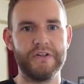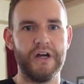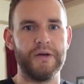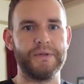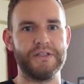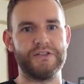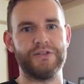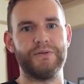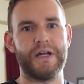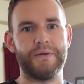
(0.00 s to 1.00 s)
I mean, do
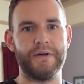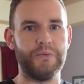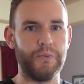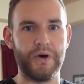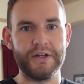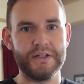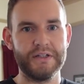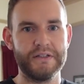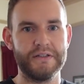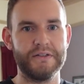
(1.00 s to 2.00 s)
you allow it 1,
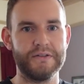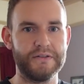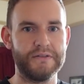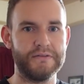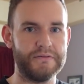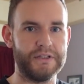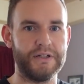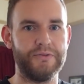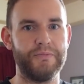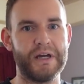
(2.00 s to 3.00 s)
you
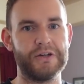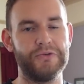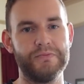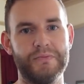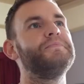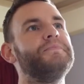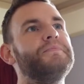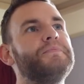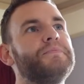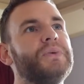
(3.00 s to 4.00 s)
know, megohm?
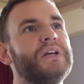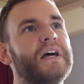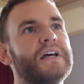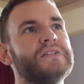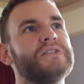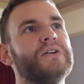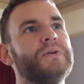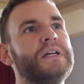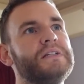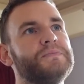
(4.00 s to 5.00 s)
But yeah, so
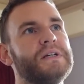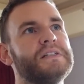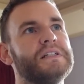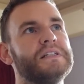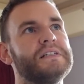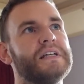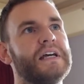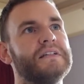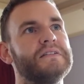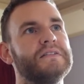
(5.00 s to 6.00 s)
he's basically
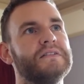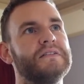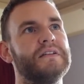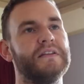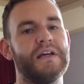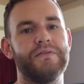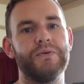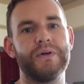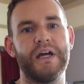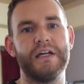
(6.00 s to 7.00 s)
said that they're
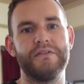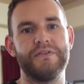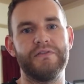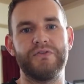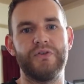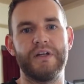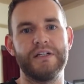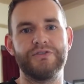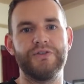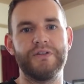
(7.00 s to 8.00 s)
okay, and if they've not
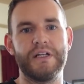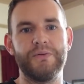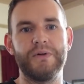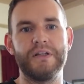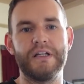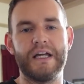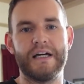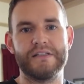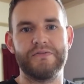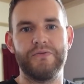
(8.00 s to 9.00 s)
electrocuted anyone in the
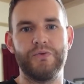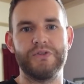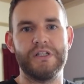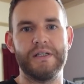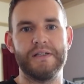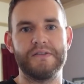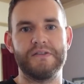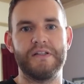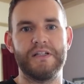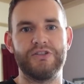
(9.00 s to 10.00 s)
last 40 years,
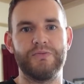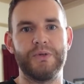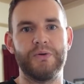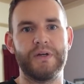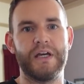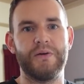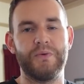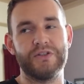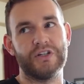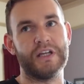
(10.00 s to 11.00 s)
then they should be okay,
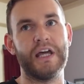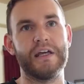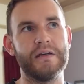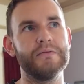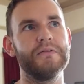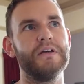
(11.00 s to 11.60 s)
which I get it.